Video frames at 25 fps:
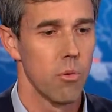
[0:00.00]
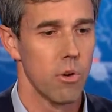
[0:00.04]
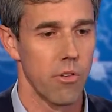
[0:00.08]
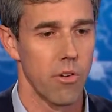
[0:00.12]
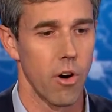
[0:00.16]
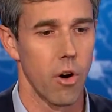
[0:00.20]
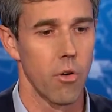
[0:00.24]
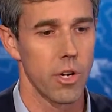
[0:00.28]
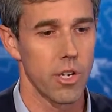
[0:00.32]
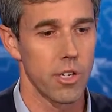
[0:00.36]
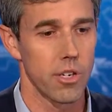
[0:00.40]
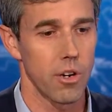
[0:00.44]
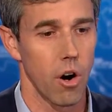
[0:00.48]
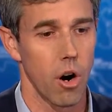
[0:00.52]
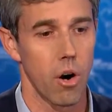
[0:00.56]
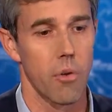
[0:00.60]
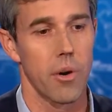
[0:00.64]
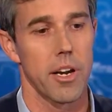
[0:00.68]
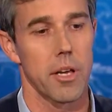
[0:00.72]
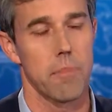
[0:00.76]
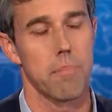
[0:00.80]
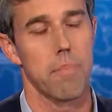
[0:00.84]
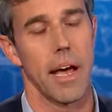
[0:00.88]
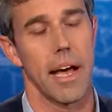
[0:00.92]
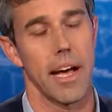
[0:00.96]
We've
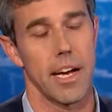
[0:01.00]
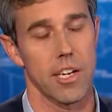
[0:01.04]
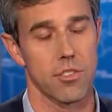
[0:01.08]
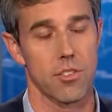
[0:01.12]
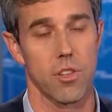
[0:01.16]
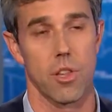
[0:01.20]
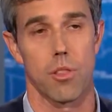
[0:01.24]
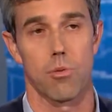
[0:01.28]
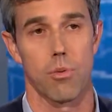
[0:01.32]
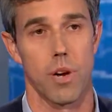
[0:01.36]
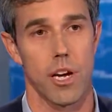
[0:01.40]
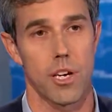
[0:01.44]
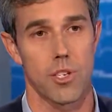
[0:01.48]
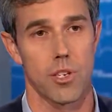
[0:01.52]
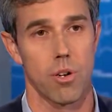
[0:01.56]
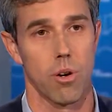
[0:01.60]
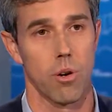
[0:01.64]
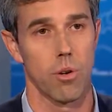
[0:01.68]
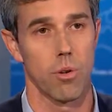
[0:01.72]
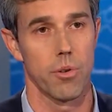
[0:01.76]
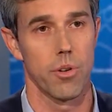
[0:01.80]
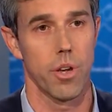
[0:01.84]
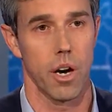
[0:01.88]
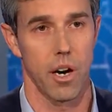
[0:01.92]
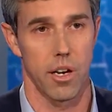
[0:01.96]
already passed the
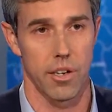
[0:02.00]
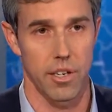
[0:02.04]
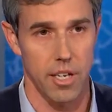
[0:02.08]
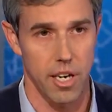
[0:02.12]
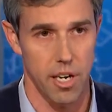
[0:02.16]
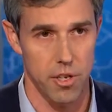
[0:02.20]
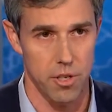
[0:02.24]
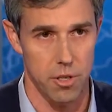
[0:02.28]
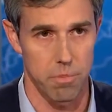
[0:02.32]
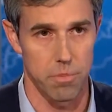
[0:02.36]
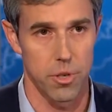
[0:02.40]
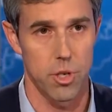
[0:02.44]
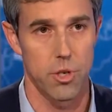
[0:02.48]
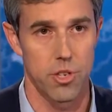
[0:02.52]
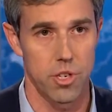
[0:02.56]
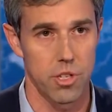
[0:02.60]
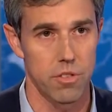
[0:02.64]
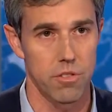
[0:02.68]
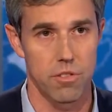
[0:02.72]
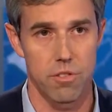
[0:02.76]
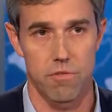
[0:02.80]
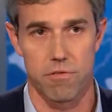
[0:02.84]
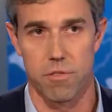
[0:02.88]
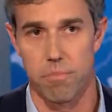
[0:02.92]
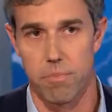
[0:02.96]
threshold on
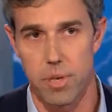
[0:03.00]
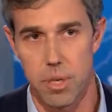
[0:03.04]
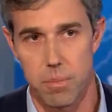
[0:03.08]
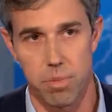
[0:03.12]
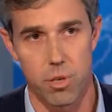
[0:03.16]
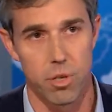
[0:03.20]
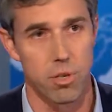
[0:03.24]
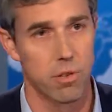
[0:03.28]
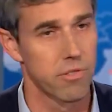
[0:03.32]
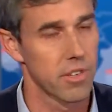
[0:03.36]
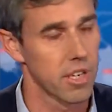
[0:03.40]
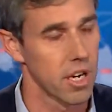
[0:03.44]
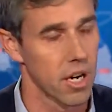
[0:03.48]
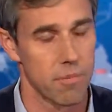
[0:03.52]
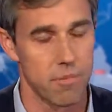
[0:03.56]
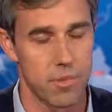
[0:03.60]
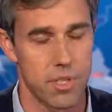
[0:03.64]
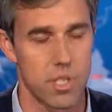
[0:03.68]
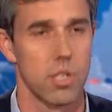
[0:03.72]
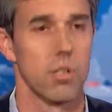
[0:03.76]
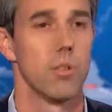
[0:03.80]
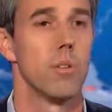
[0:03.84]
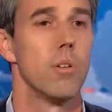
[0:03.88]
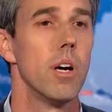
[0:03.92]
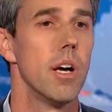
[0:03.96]
contributions from people who've
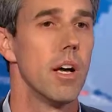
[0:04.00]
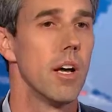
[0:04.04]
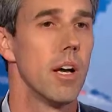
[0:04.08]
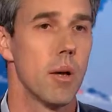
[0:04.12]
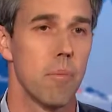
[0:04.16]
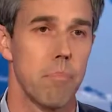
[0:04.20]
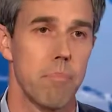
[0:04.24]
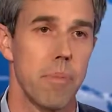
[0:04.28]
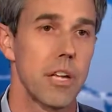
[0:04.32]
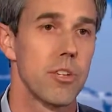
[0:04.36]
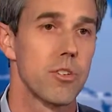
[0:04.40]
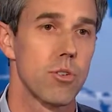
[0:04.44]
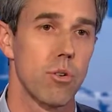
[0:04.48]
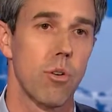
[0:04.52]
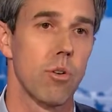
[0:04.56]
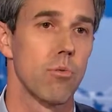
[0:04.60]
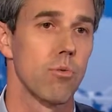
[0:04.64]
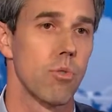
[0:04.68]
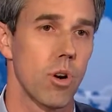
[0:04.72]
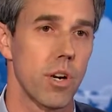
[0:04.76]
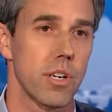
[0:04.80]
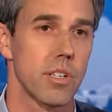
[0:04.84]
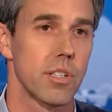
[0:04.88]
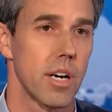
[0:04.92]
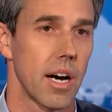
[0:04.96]
come to
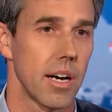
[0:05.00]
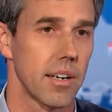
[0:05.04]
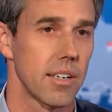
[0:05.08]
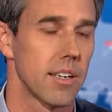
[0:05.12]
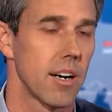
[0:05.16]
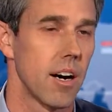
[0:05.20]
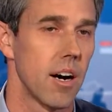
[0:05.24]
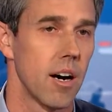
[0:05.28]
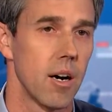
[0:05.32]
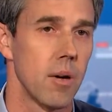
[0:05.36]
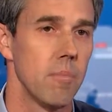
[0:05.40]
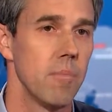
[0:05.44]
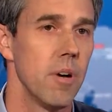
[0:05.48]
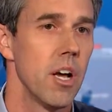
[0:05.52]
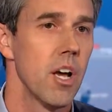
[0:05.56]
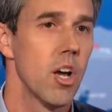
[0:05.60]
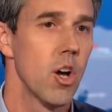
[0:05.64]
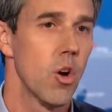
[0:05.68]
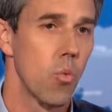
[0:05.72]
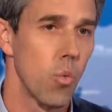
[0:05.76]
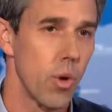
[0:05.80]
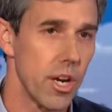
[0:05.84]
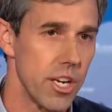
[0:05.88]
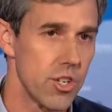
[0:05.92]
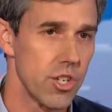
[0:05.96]
BetoO'Rourke.com.
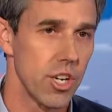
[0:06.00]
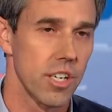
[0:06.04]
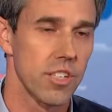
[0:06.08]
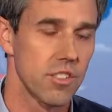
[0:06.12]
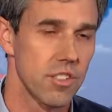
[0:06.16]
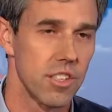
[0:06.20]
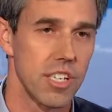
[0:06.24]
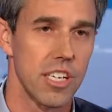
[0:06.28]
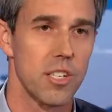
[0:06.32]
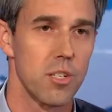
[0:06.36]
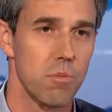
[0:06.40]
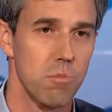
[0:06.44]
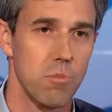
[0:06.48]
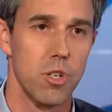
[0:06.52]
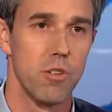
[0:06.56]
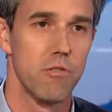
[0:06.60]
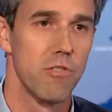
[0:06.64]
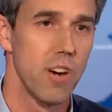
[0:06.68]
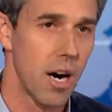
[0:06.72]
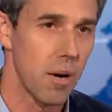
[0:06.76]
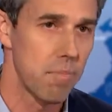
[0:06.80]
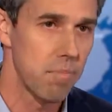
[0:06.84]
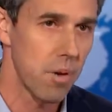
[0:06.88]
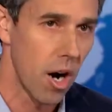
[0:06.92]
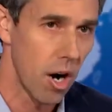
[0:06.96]
We just need to
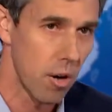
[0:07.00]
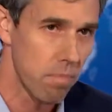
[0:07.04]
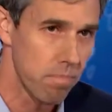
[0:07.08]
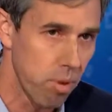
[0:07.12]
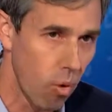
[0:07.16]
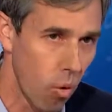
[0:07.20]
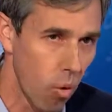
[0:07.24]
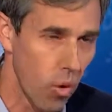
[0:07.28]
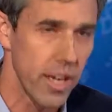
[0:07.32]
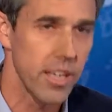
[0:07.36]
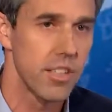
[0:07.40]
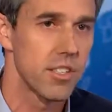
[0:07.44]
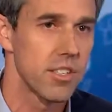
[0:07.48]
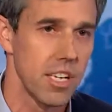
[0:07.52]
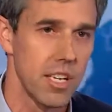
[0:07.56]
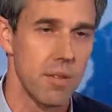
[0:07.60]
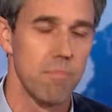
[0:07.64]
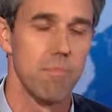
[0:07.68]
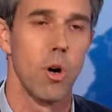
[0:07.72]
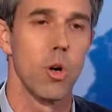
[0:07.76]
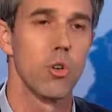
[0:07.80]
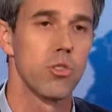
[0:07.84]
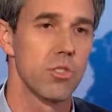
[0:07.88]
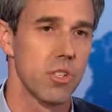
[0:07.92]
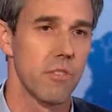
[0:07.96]
move up a point
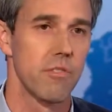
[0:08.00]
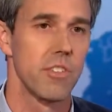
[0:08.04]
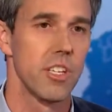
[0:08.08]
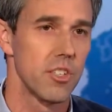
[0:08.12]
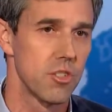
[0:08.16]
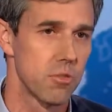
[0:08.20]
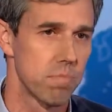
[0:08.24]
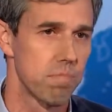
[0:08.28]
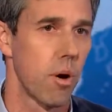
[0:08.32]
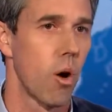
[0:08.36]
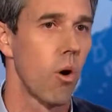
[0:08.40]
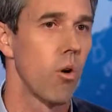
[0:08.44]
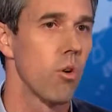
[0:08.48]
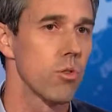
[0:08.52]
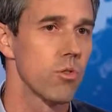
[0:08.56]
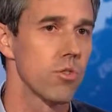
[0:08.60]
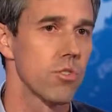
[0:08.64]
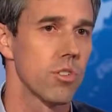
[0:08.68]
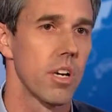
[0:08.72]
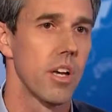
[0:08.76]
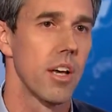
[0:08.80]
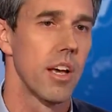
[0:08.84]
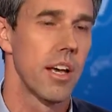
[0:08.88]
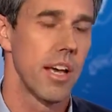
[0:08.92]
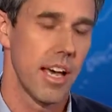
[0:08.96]
in most of these
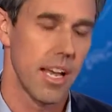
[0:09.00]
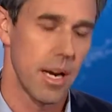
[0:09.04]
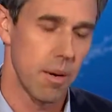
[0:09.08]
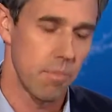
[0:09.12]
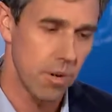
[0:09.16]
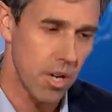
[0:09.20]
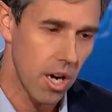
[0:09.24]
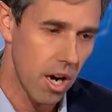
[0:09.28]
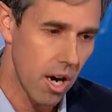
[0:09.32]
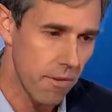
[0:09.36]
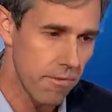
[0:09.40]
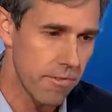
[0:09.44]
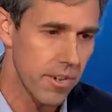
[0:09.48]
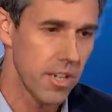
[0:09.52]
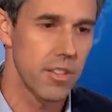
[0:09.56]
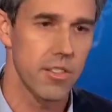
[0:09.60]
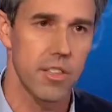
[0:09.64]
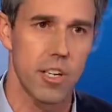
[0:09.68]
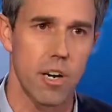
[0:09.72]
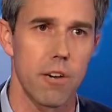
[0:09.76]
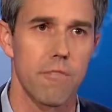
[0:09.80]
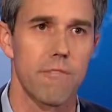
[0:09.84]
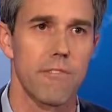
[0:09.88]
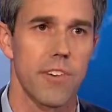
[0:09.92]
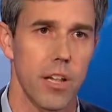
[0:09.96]
polls, and I'm
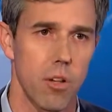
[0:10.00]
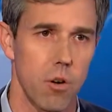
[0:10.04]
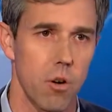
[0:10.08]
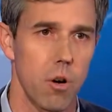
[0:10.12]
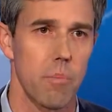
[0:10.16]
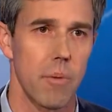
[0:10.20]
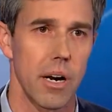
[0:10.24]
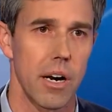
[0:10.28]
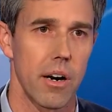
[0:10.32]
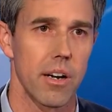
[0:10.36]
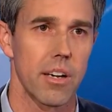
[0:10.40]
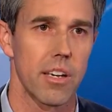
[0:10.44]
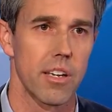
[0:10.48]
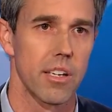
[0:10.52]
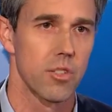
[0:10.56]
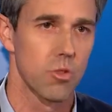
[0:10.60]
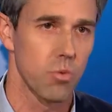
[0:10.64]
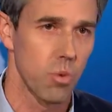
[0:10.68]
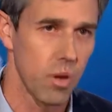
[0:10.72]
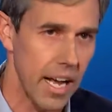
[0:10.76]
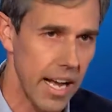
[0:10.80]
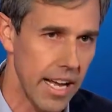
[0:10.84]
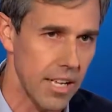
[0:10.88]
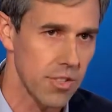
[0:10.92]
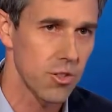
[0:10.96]
confident that our fellow
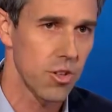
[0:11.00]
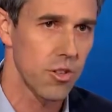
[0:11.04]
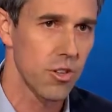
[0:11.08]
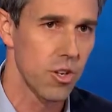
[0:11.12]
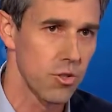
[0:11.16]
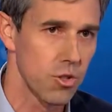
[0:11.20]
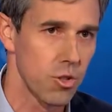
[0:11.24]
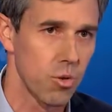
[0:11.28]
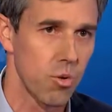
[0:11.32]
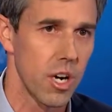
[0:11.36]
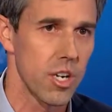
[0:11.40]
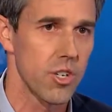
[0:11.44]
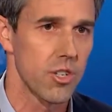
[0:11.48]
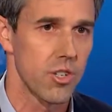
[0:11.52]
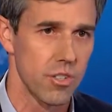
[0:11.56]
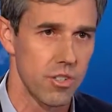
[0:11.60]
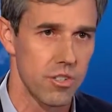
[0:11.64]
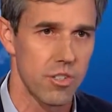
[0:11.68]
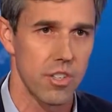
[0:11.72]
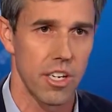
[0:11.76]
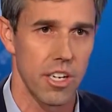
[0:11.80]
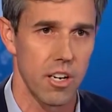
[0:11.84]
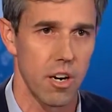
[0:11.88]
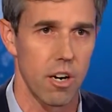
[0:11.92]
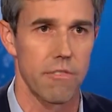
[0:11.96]
Americans will answer those
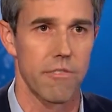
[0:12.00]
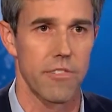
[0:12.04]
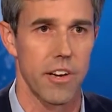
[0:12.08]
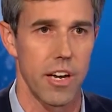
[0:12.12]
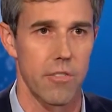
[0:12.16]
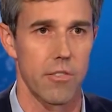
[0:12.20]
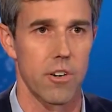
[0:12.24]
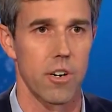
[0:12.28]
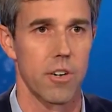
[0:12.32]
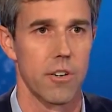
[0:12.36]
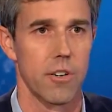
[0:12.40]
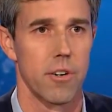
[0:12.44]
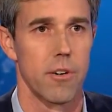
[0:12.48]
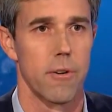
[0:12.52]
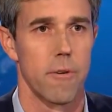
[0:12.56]
questions in our favor.